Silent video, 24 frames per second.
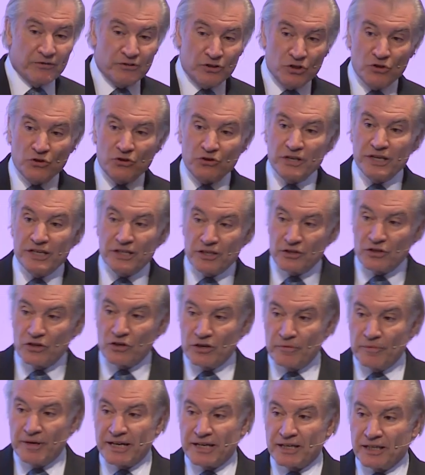you think you're going to
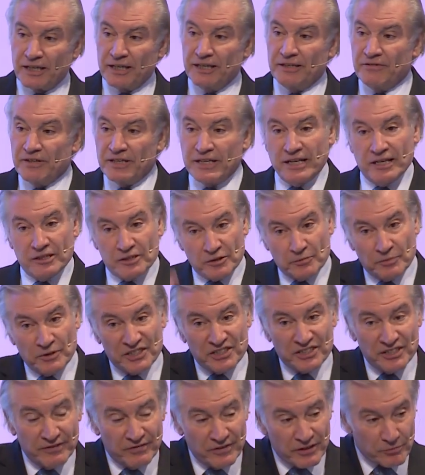make a living in a
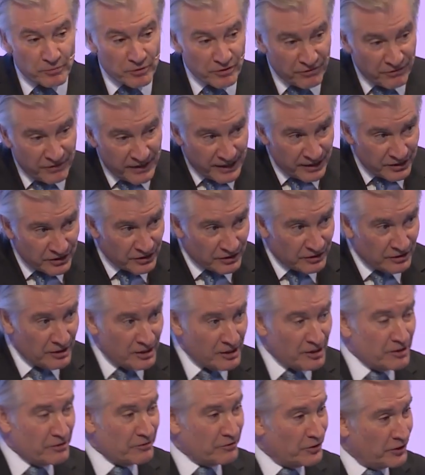specific profession
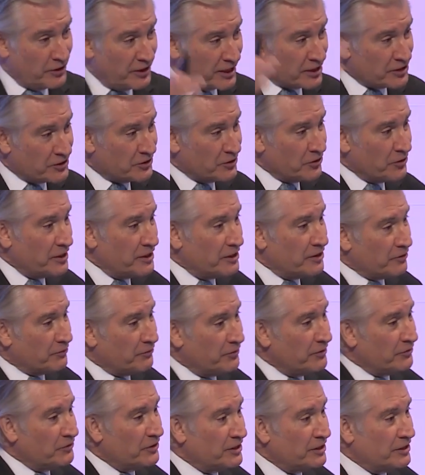for the next 30 to
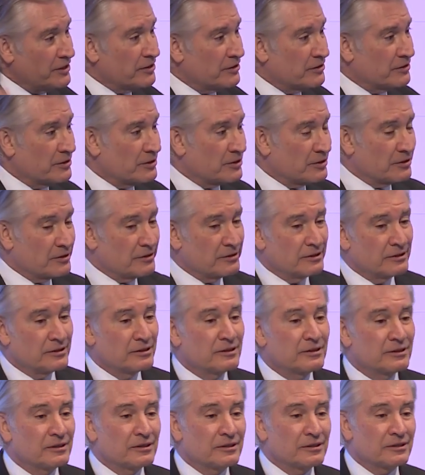50 years,
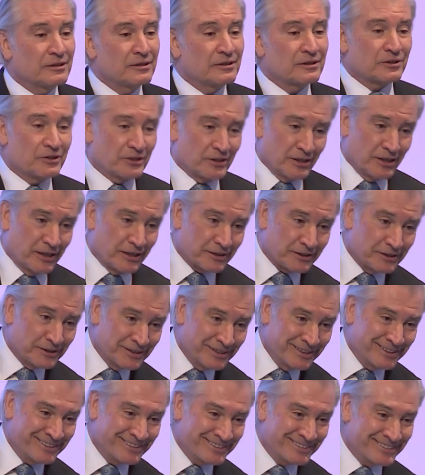good luck.
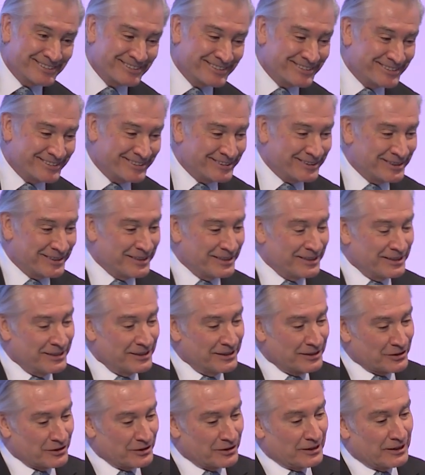
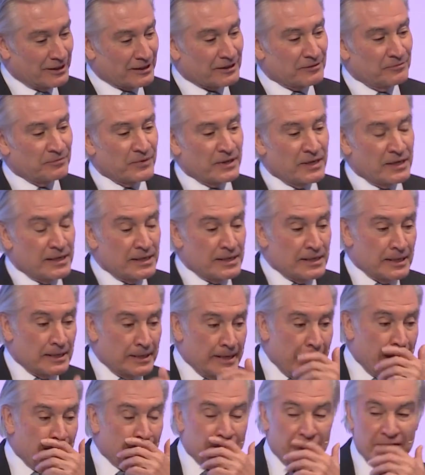Good luck.
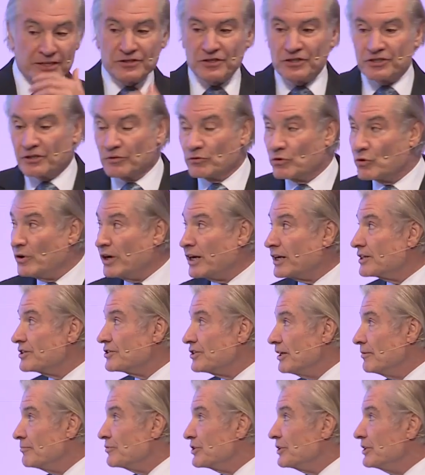Now, these are some quick
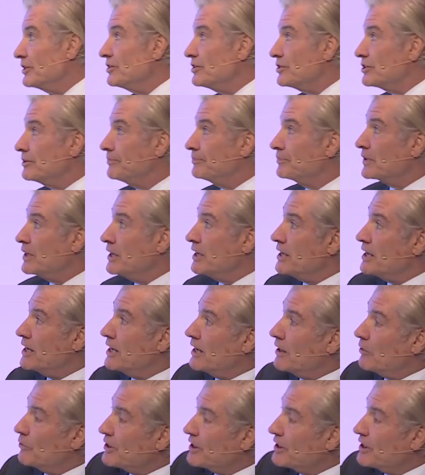assumptions. We